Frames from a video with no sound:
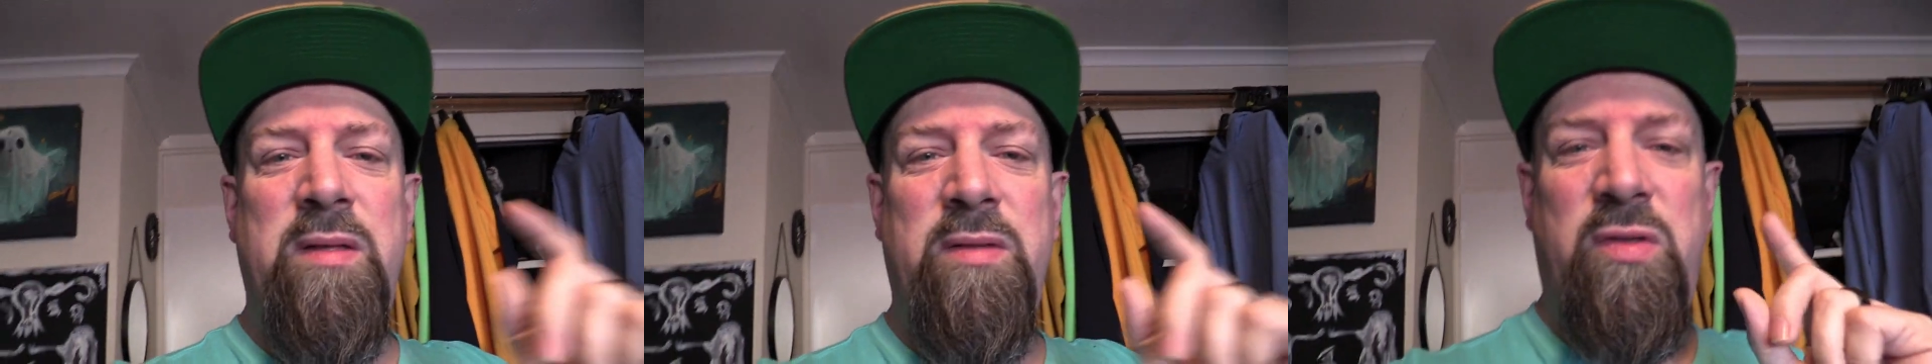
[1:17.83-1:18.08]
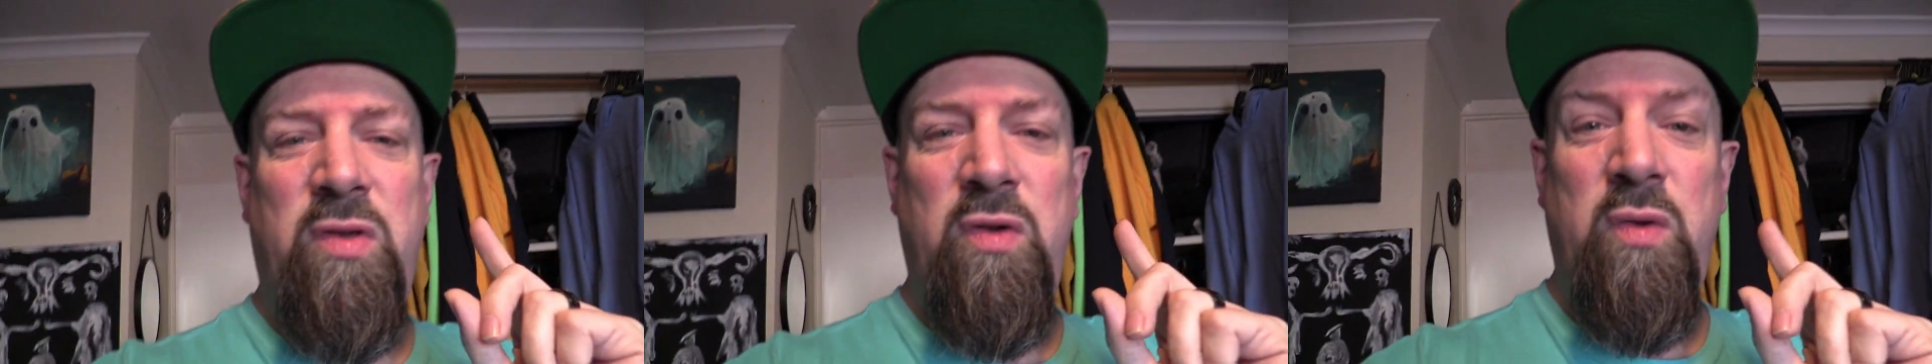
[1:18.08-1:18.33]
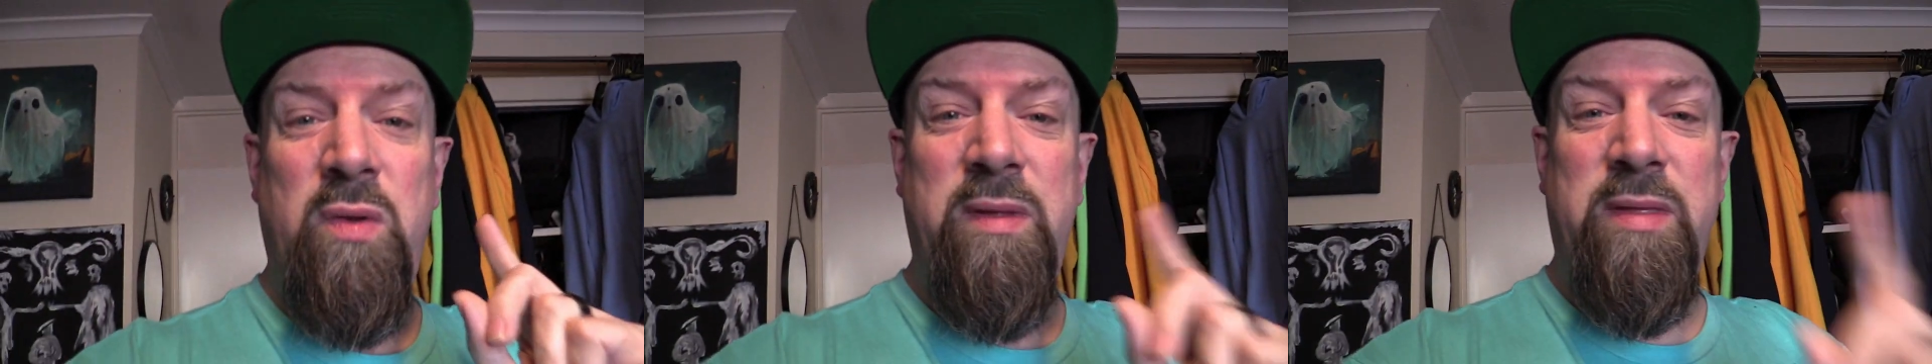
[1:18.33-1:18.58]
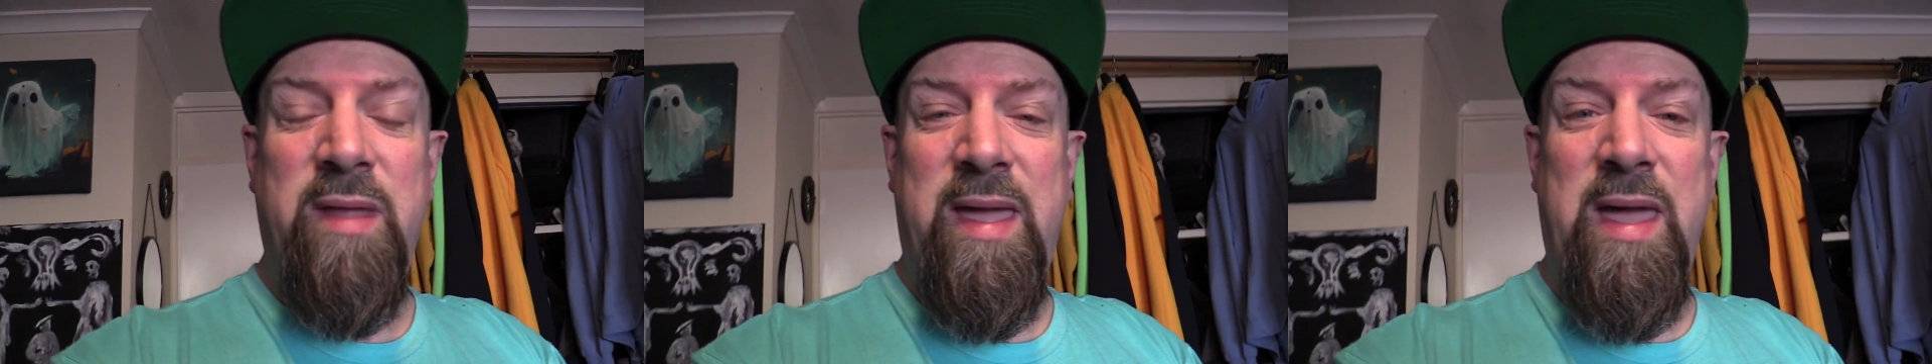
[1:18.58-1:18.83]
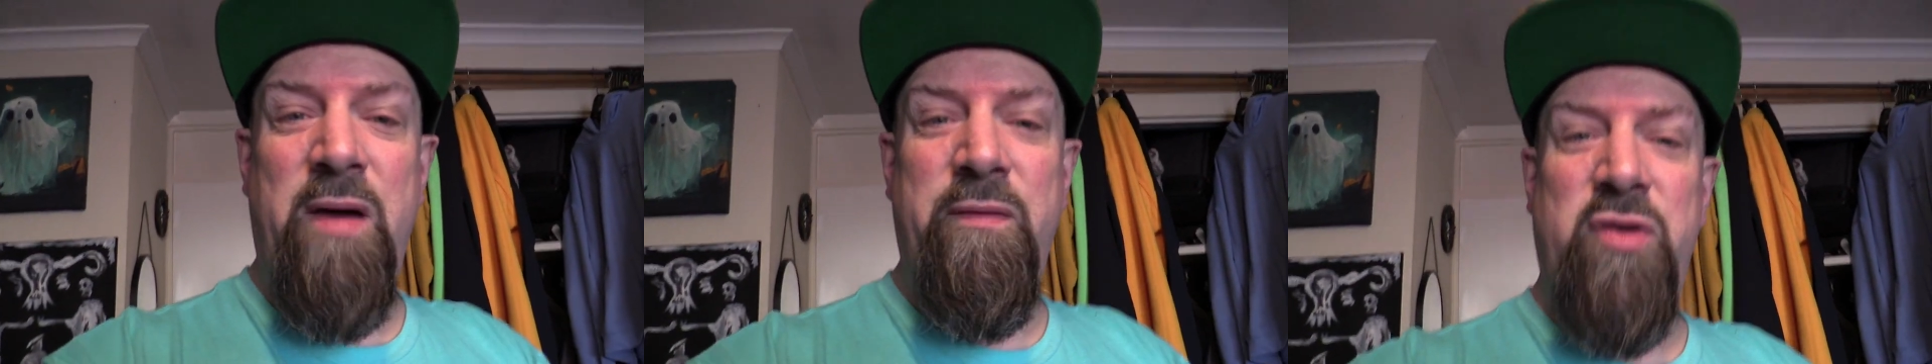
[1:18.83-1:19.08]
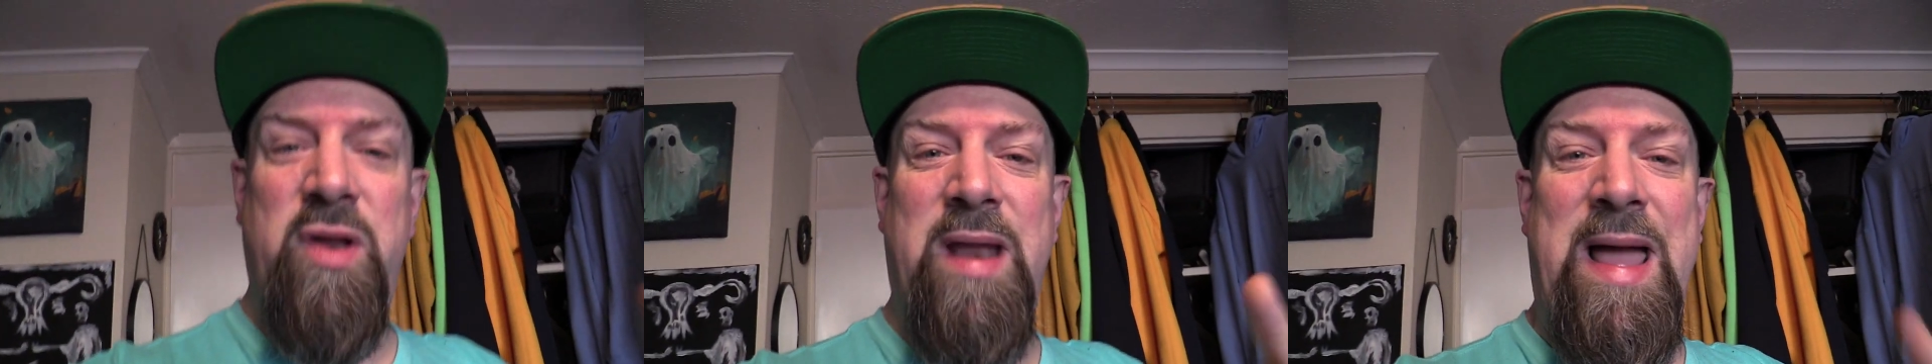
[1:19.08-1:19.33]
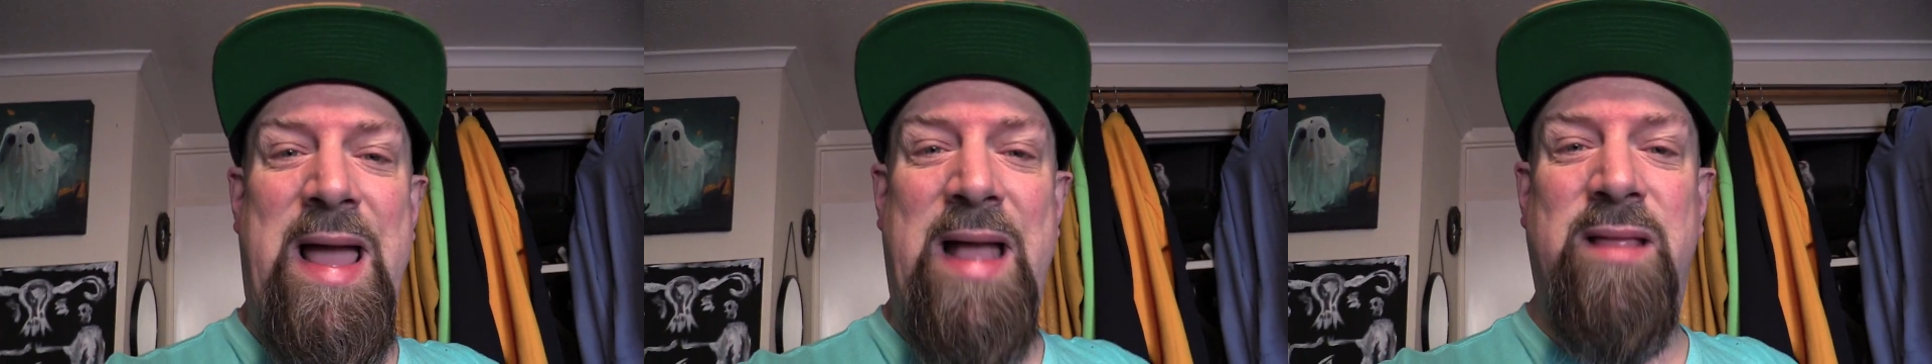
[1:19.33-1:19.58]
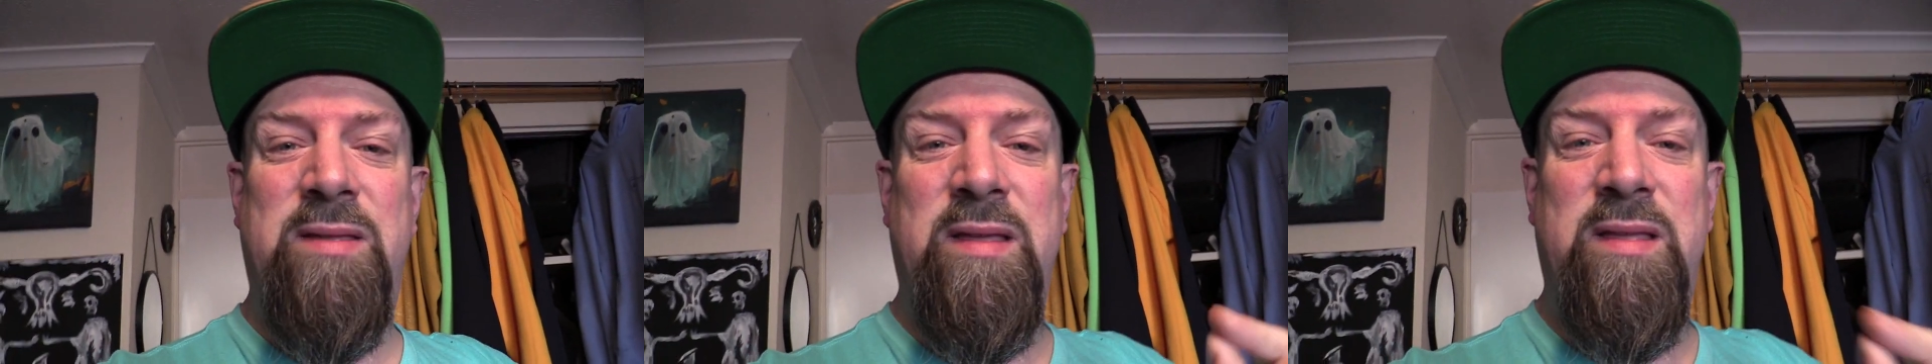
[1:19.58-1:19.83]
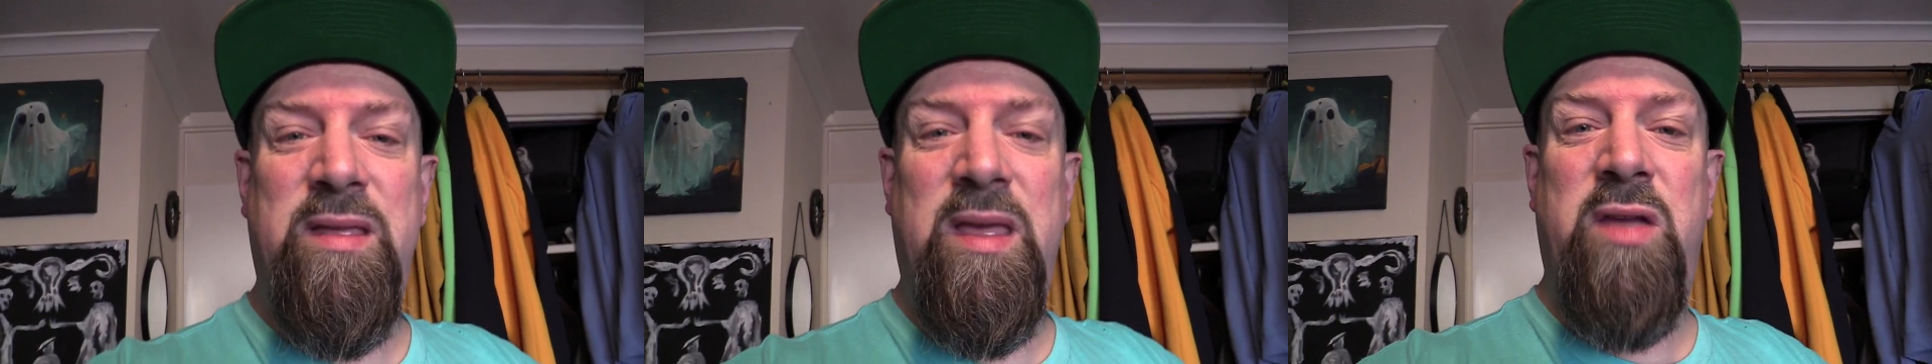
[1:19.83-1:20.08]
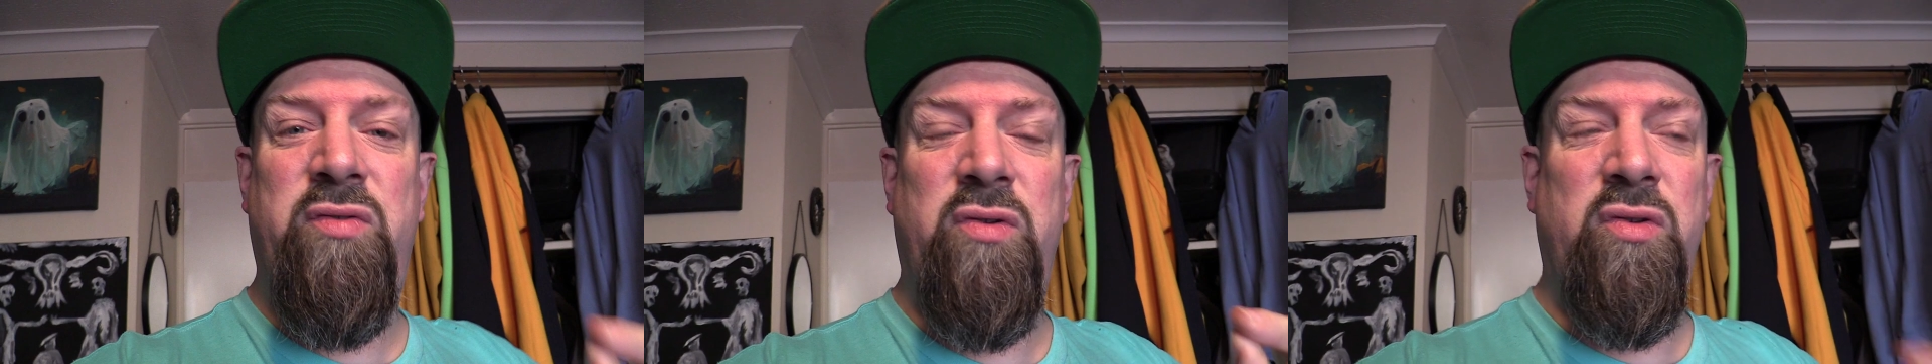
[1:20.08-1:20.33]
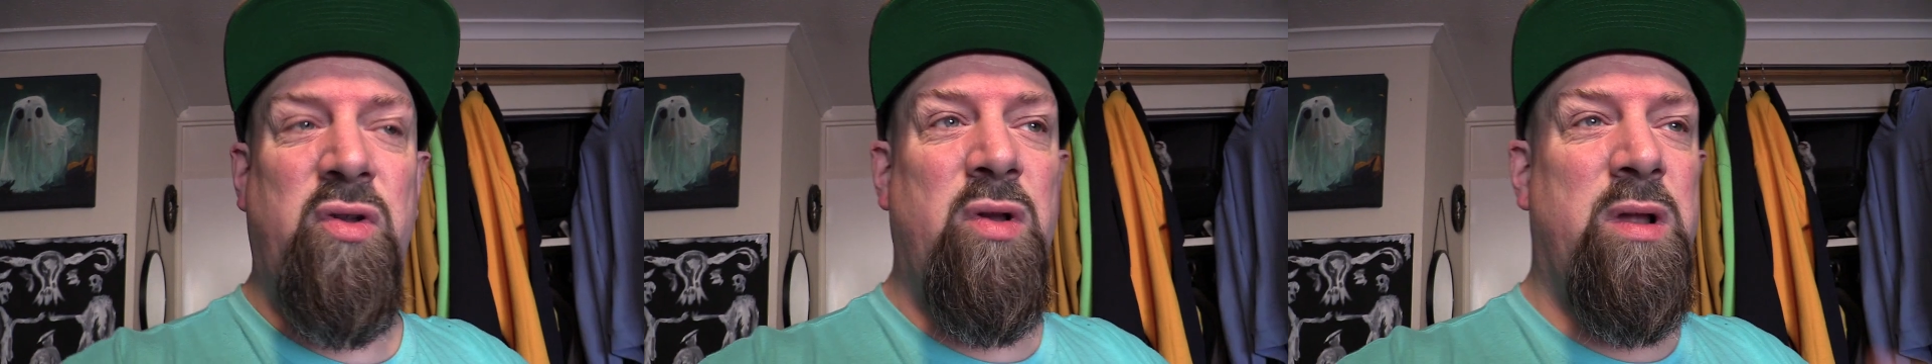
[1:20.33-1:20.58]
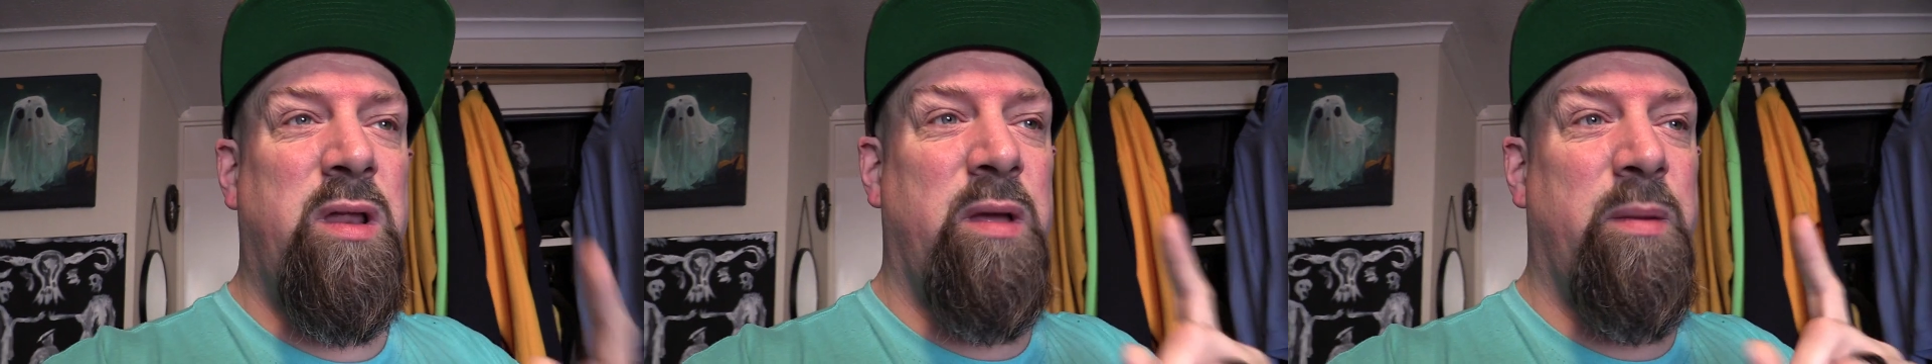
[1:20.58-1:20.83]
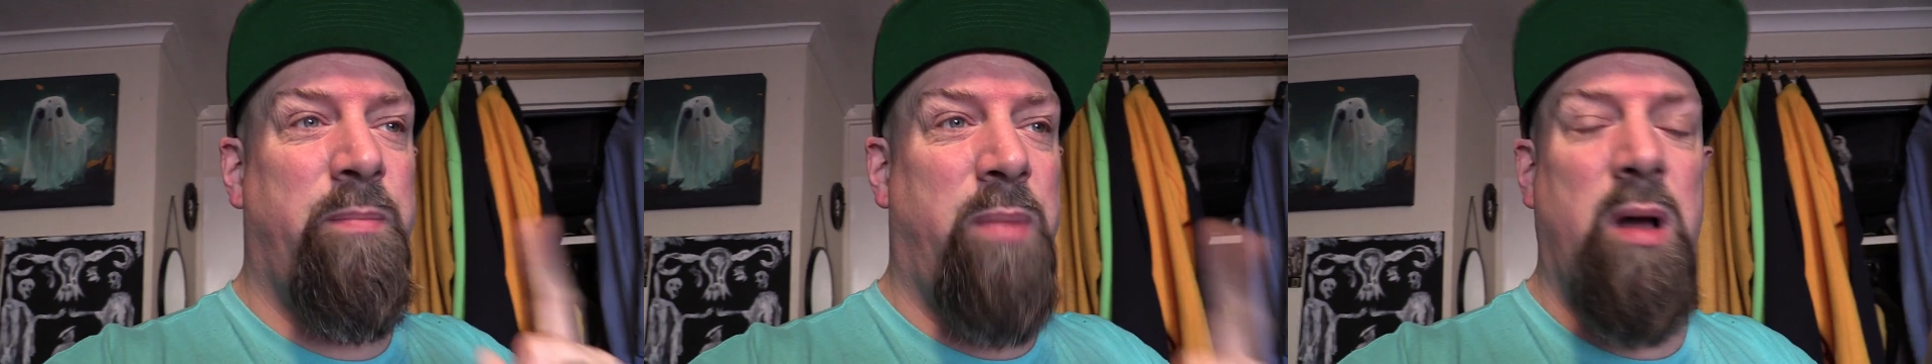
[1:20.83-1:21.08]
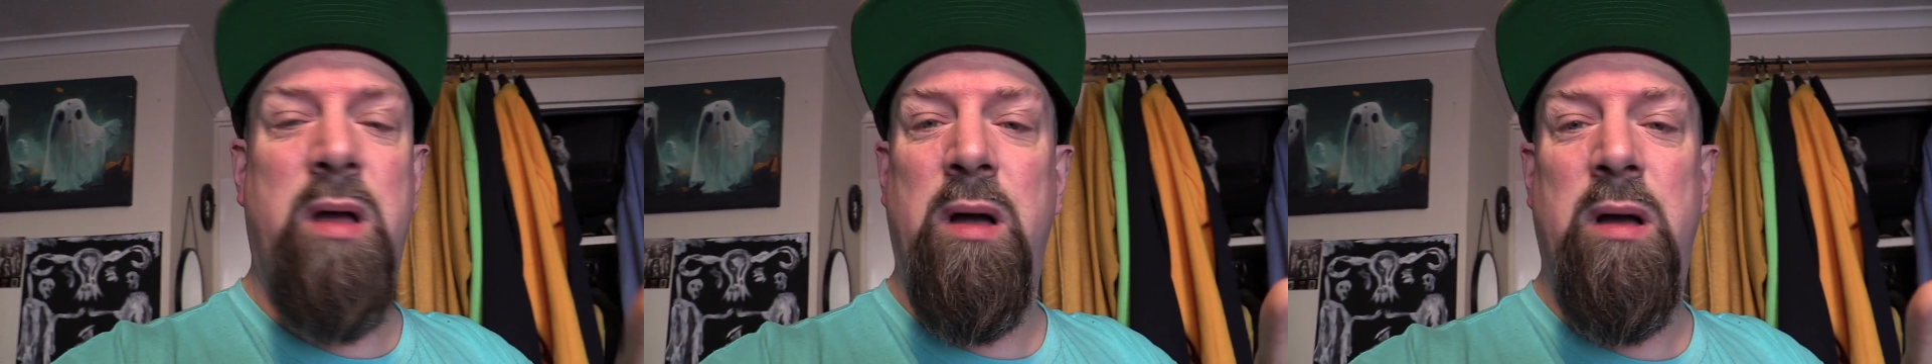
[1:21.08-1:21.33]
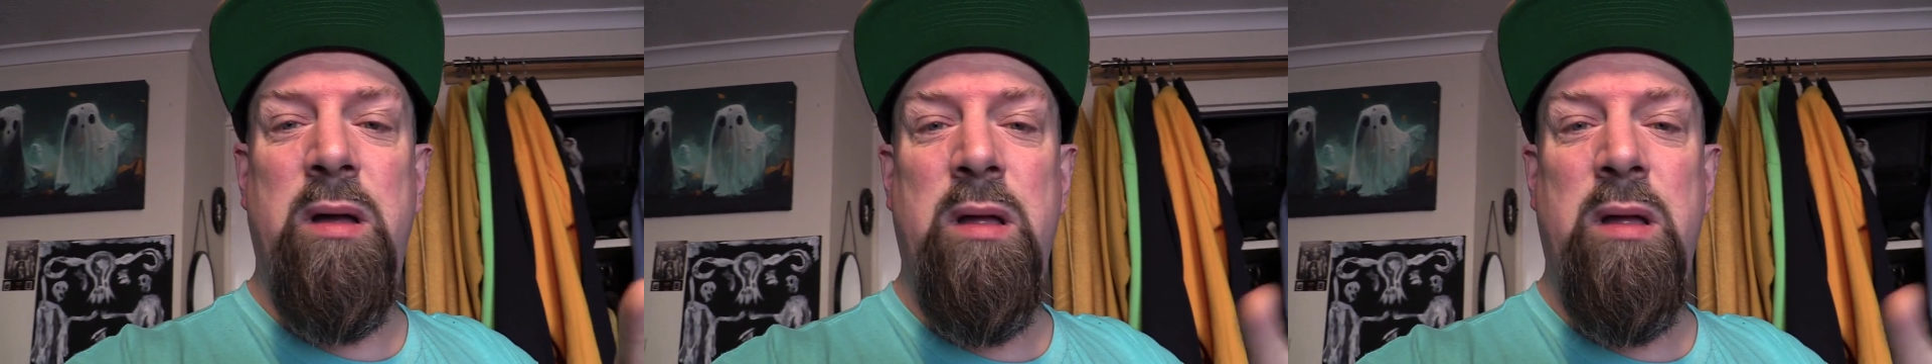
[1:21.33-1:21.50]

to the Kelvedon Hatch secret nuclear bunker